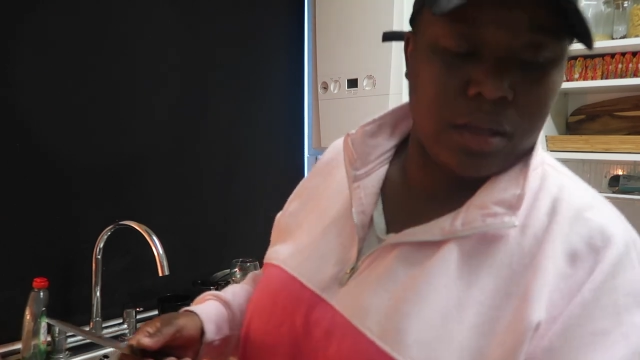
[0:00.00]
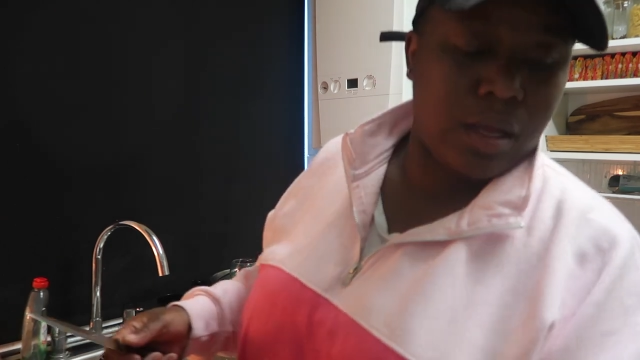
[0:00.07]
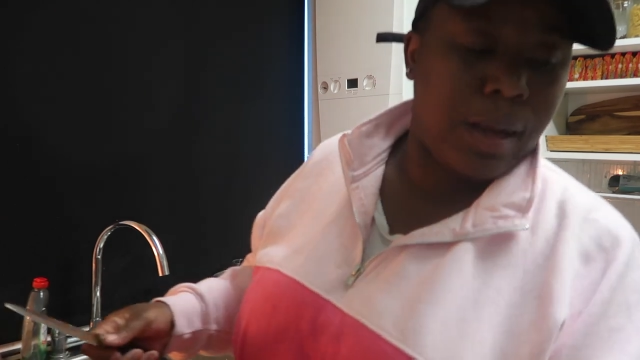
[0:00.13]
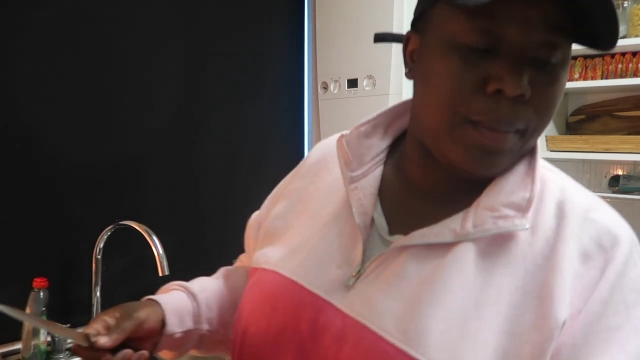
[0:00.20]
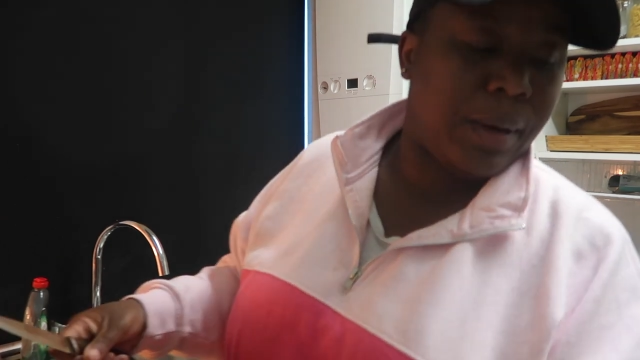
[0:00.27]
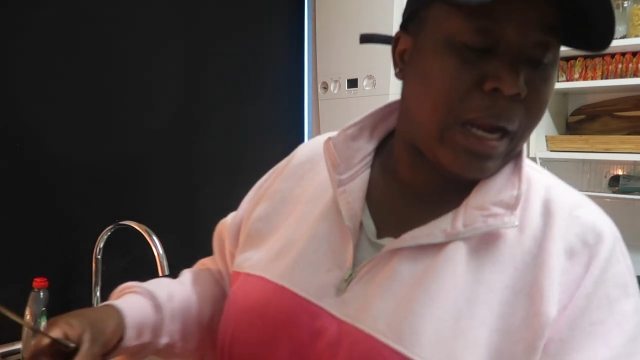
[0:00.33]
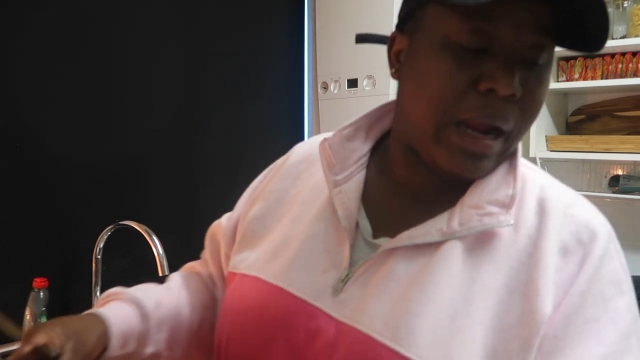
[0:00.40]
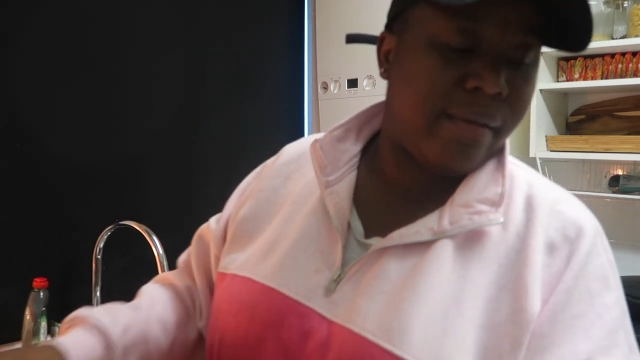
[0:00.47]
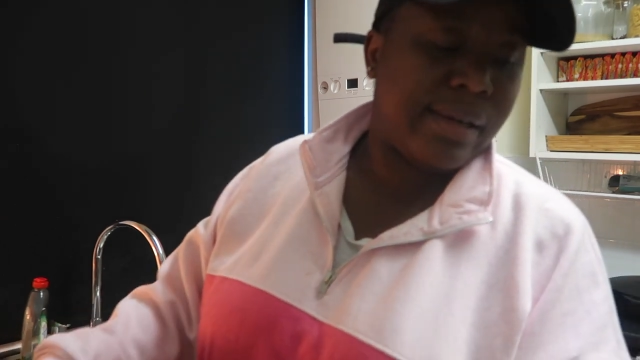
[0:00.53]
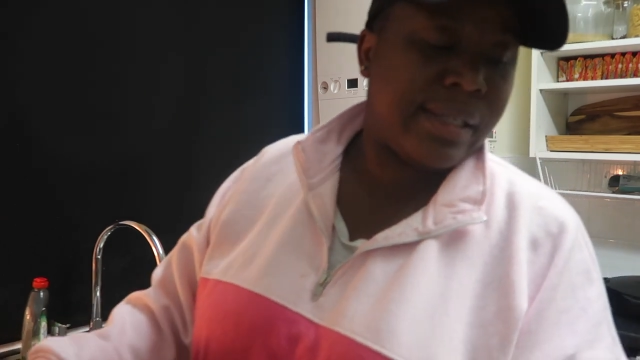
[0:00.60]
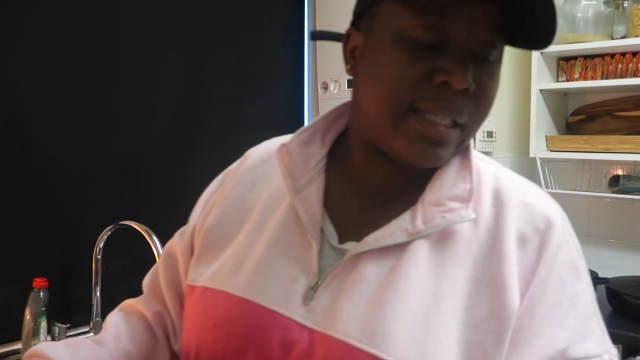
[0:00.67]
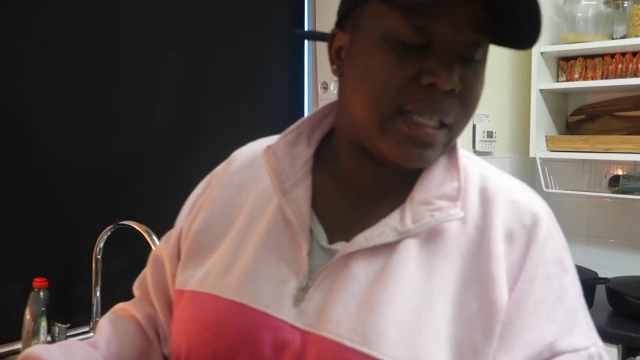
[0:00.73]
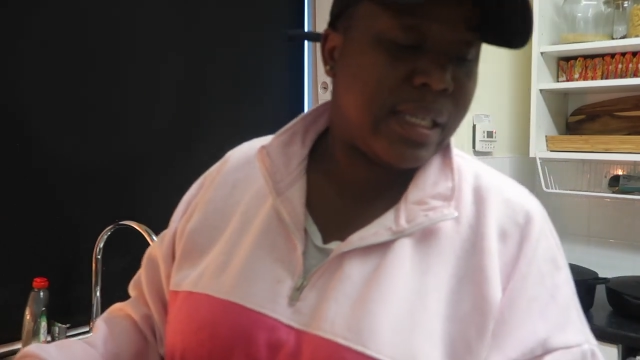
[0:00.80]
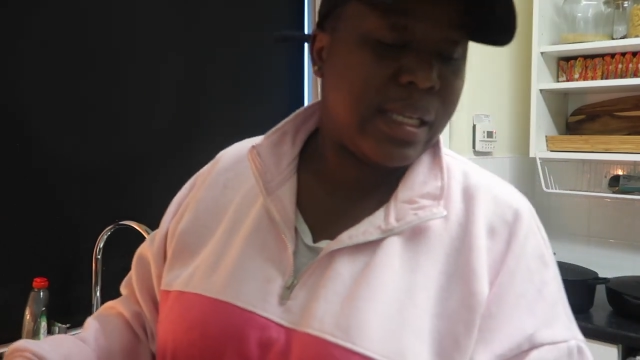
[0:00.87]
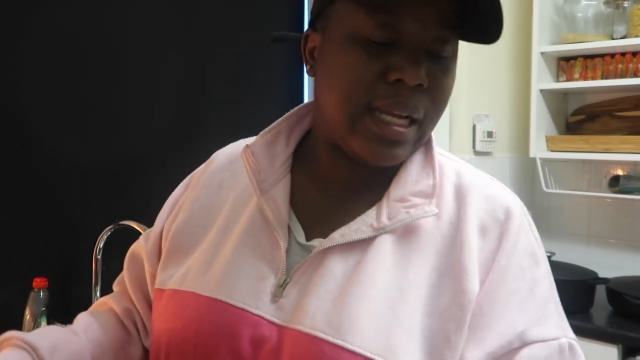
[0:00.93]
I'm
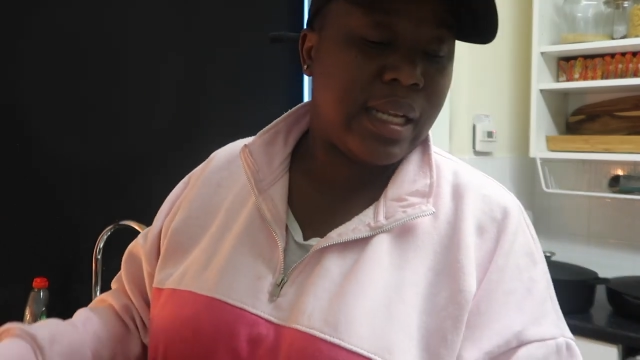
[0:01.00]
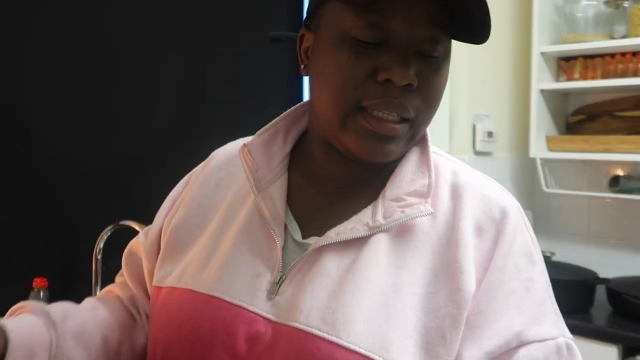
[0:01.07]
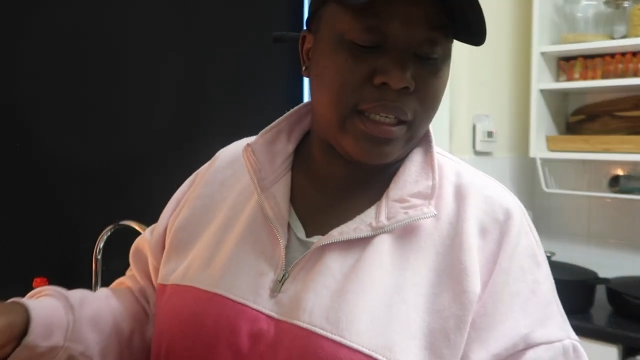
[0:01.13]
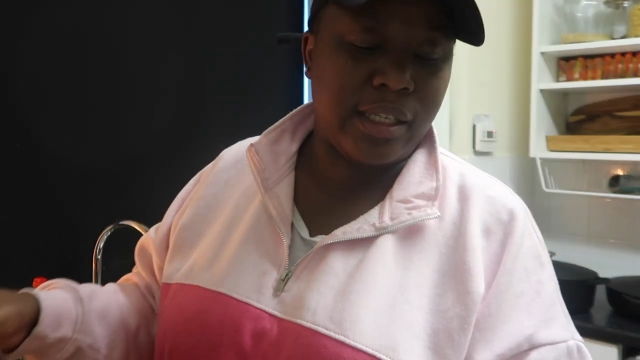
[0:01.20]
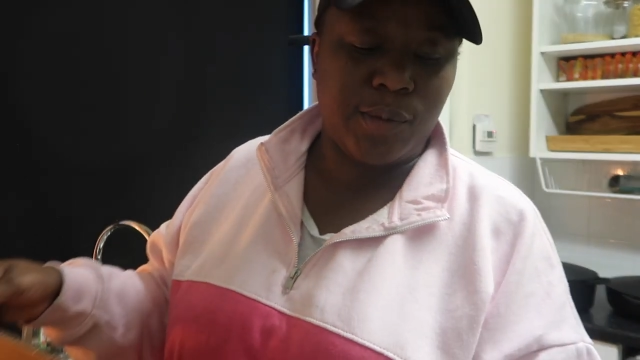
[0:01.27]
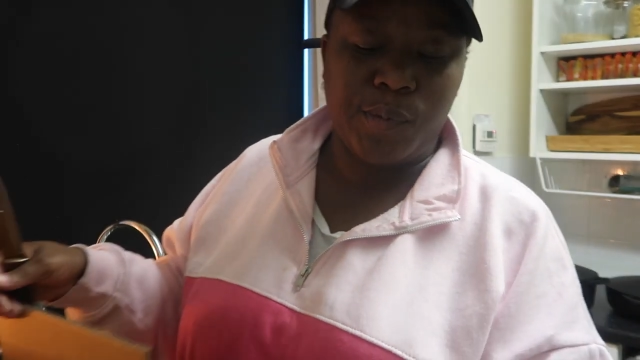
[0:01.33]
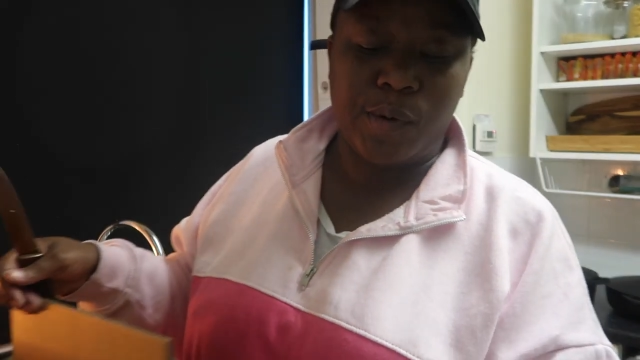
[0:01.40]
guaranteed that this